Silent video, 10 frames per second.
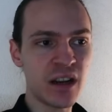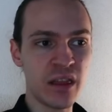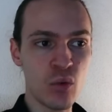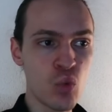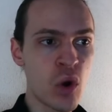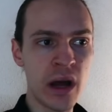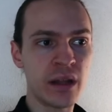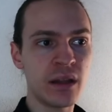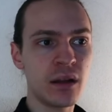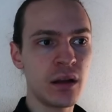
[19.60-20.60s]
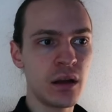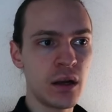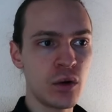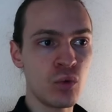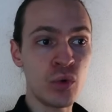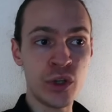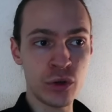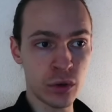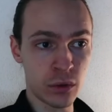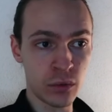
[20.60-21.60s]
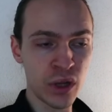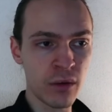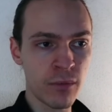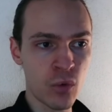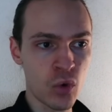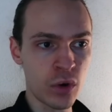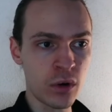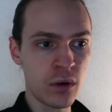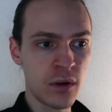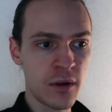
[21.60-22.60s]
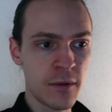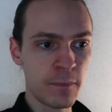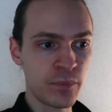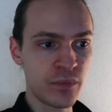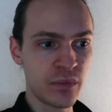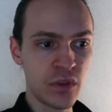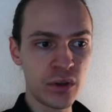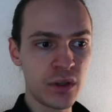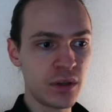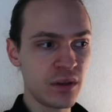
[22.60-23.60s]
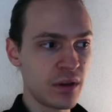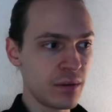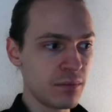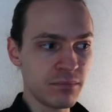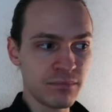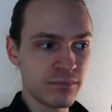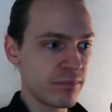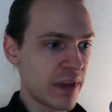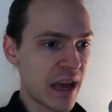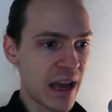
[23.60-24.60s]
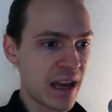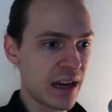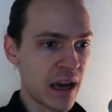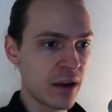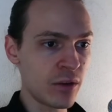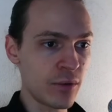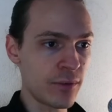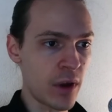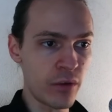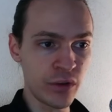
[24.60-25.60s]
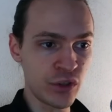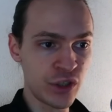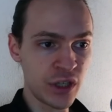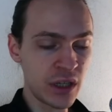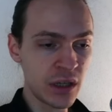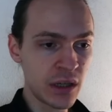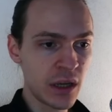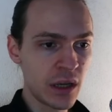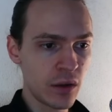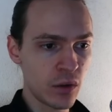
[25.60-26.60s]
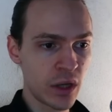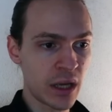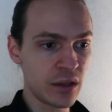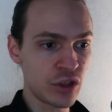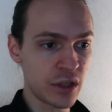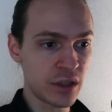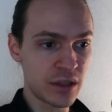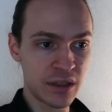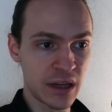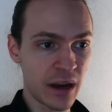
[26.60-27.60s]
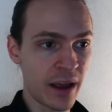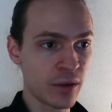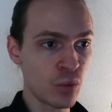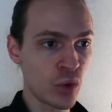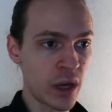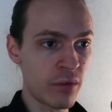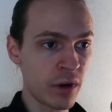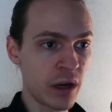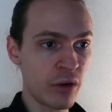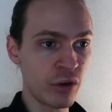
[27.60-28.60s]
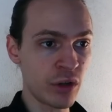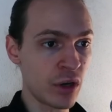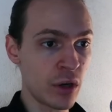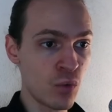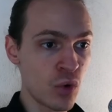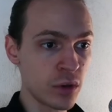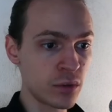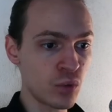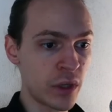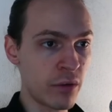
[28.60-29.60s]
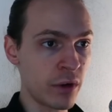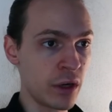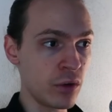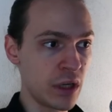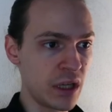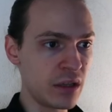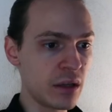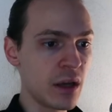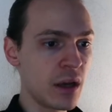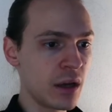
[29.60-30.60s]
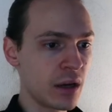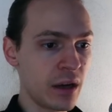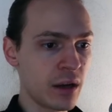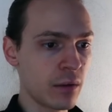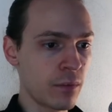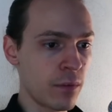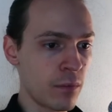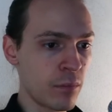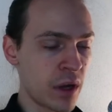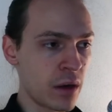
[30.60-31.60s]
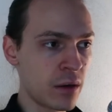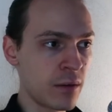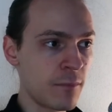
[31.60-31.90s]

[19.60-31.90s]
the one which you're looking for, not any kind of RNG. You can just select whatever character you want, whatever you need, click confirm button,